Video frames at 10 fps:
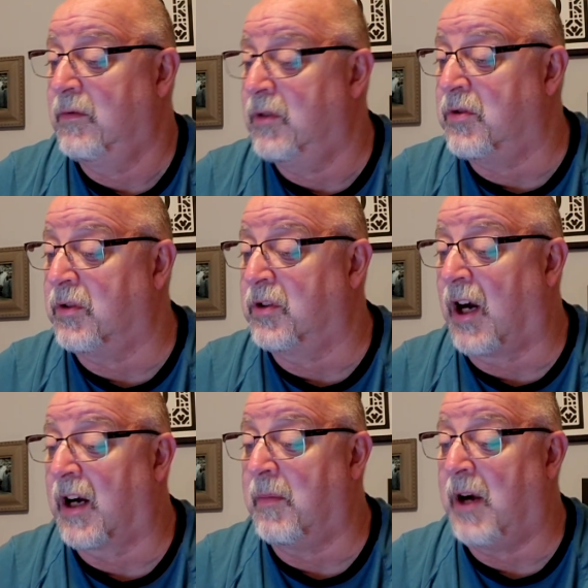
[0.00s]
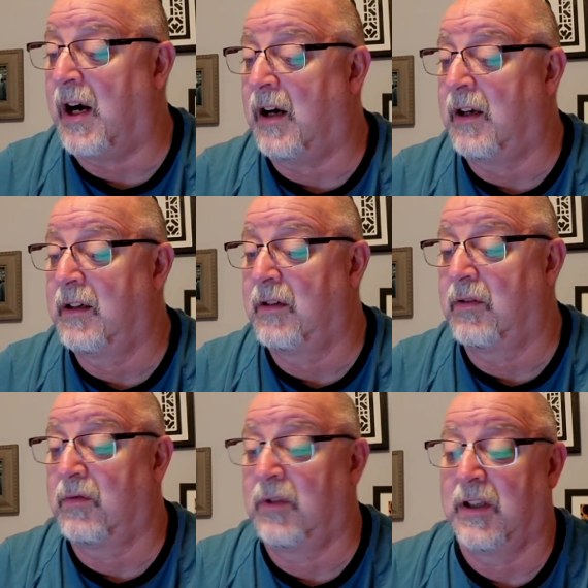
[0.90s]
which we'll talk about
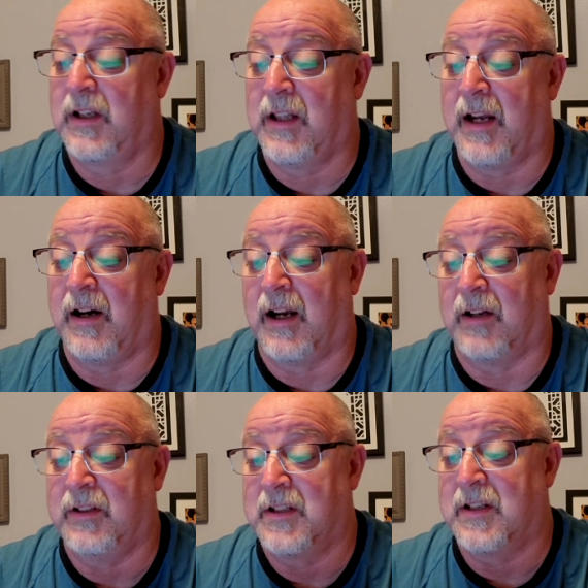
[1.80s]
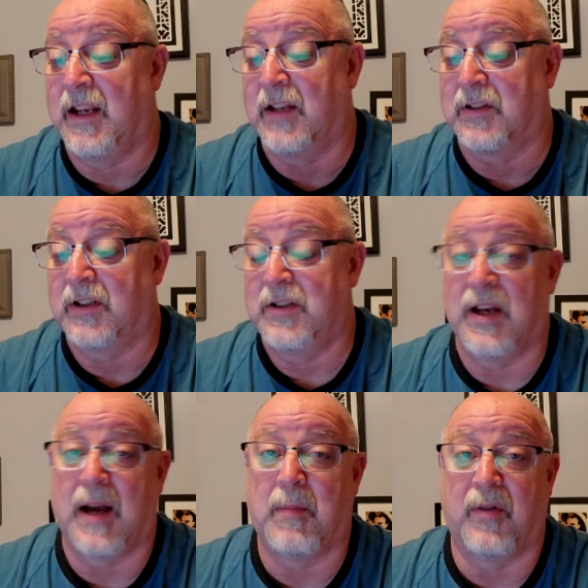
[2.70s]
really later, how Disney has a good
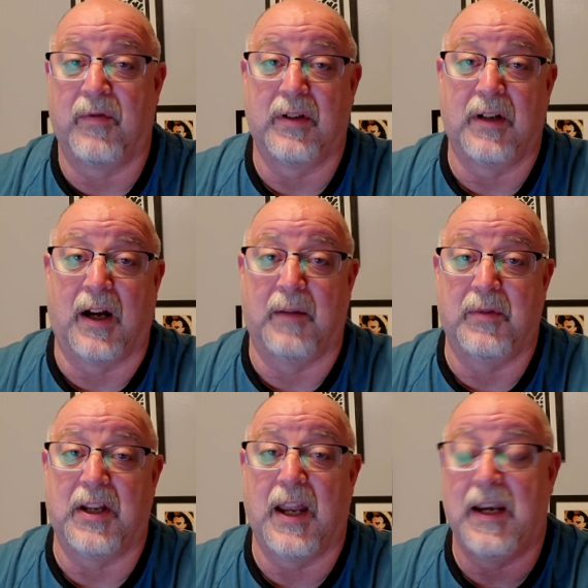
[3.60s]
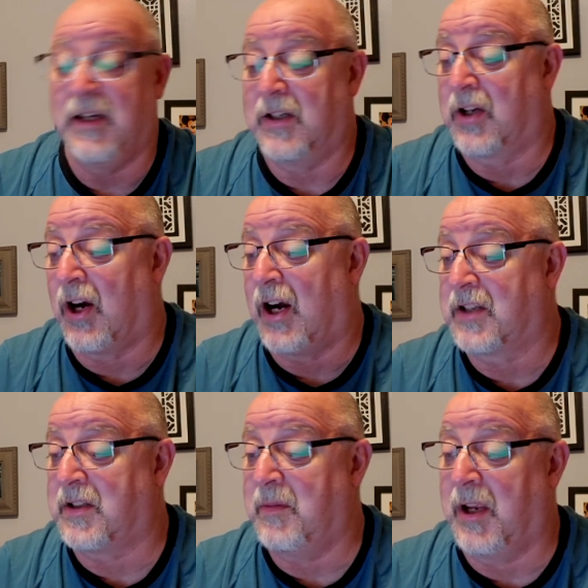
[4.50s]
job of negating the
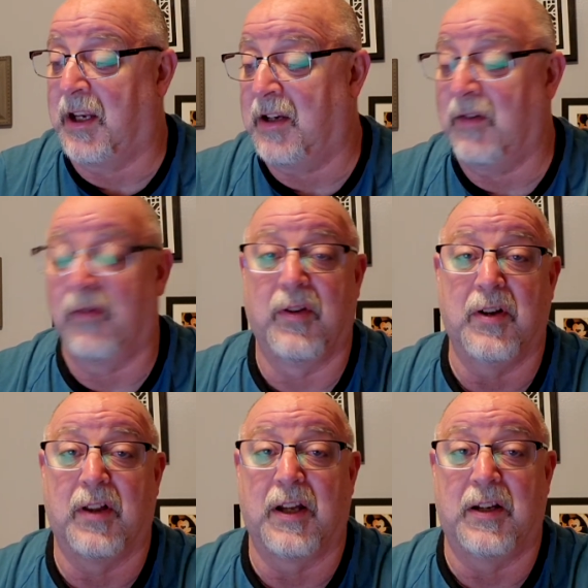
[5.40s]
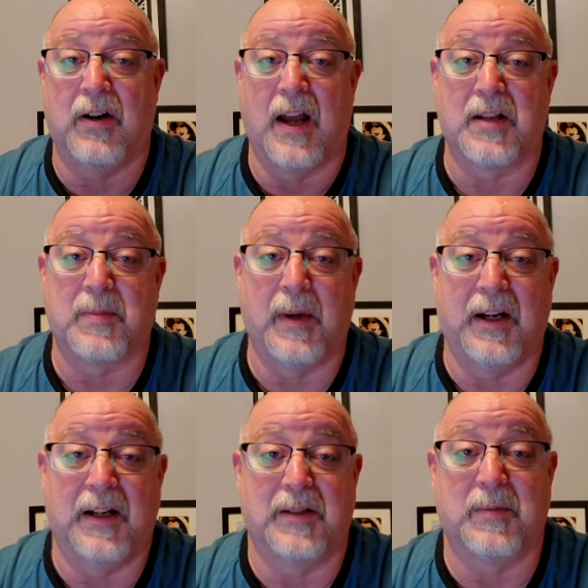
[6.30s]
cost and making you feel like you're not
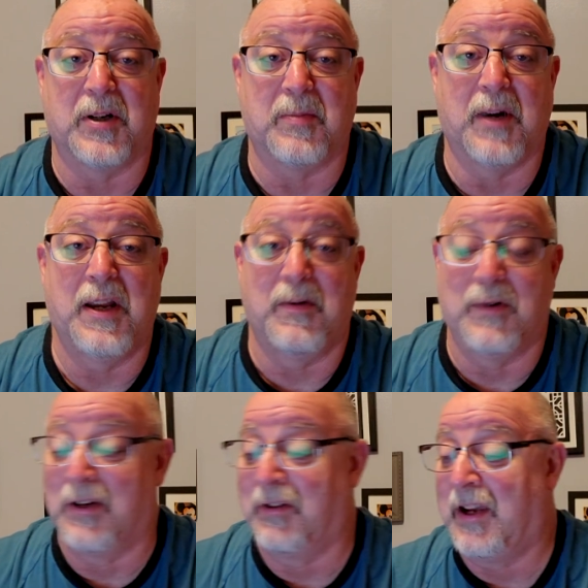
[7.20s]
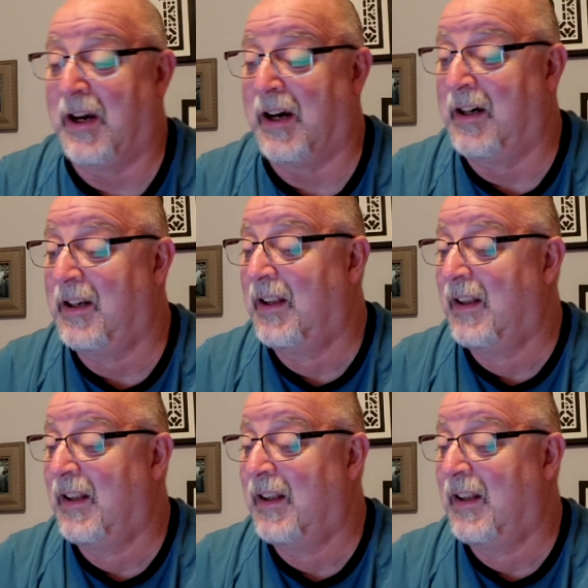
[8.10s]
spending as much money while you're there.